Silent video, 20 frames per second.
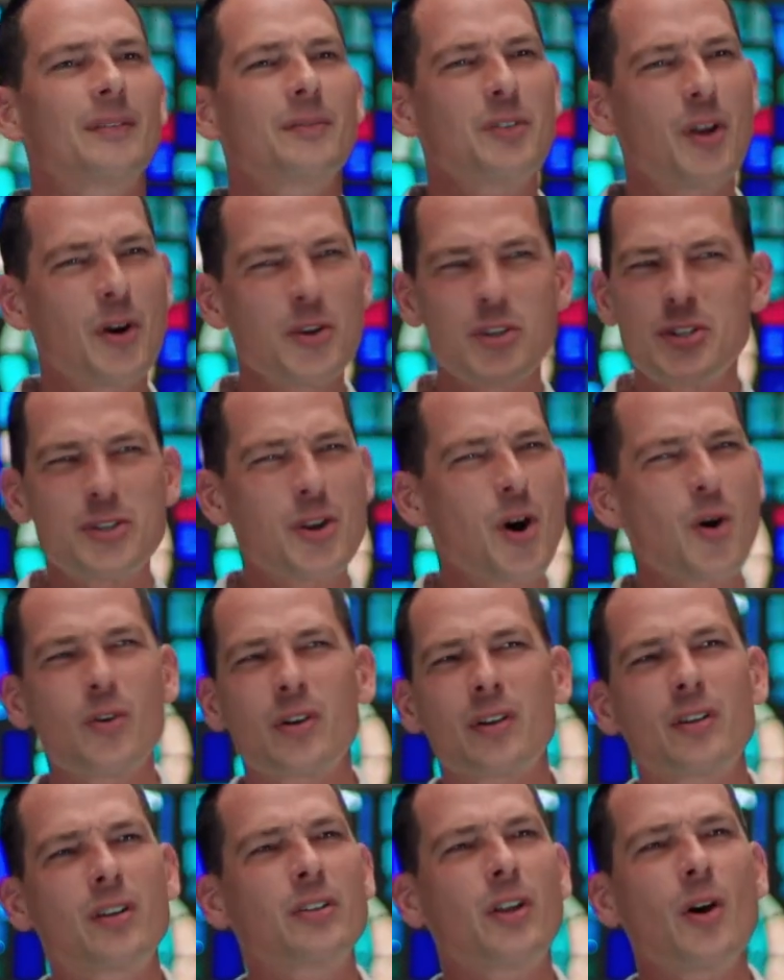
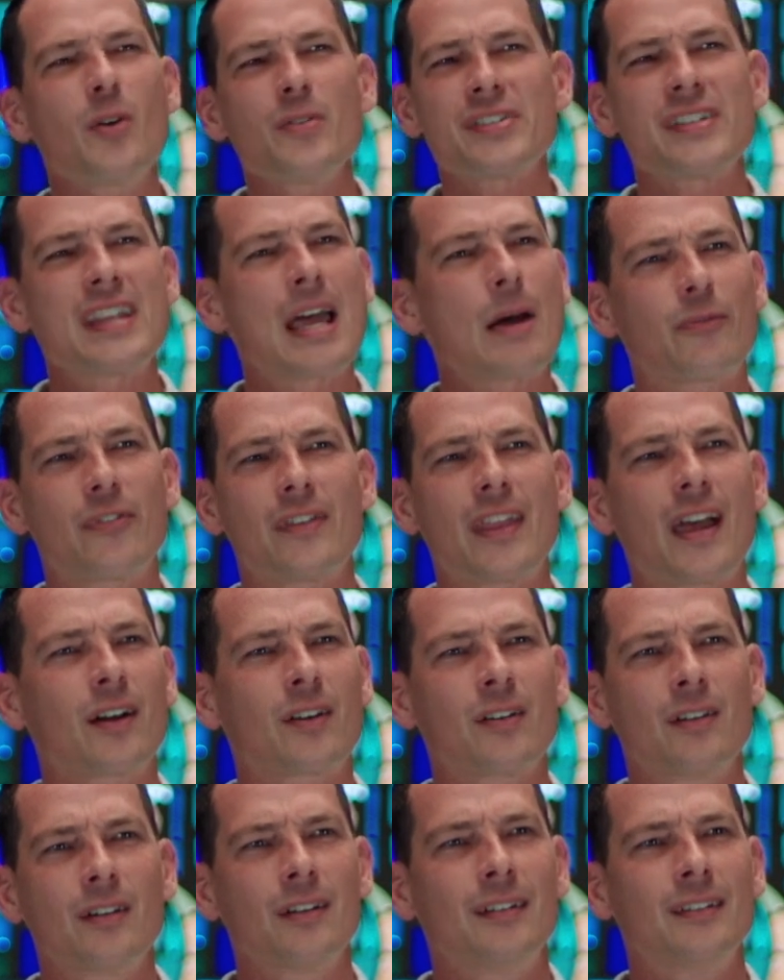Don't snap for that
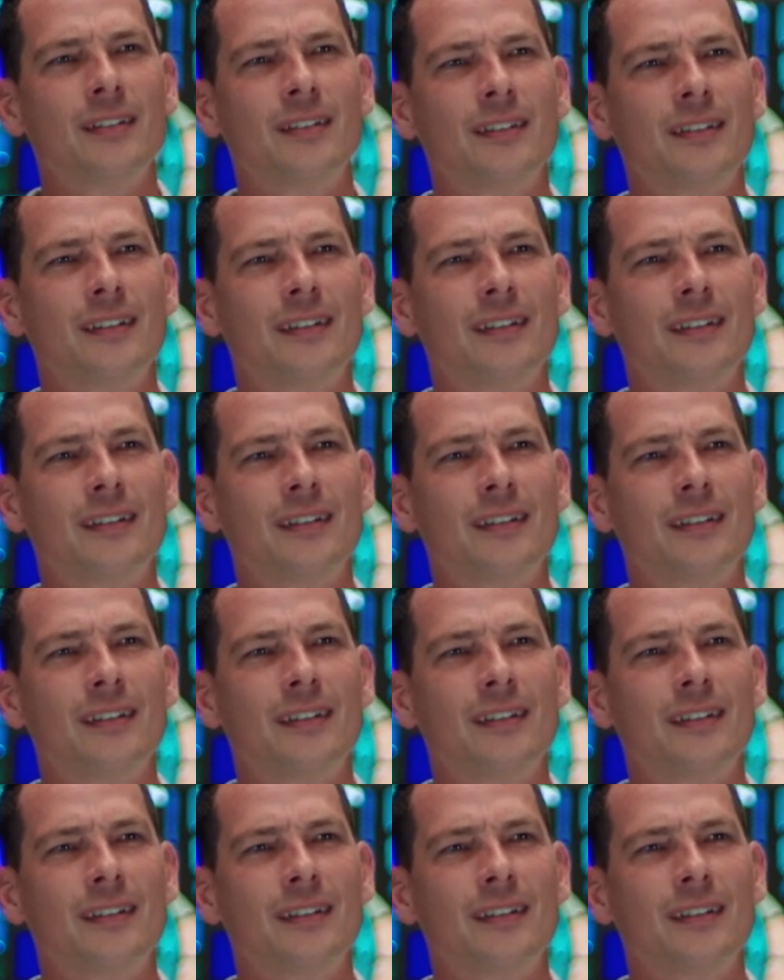girl.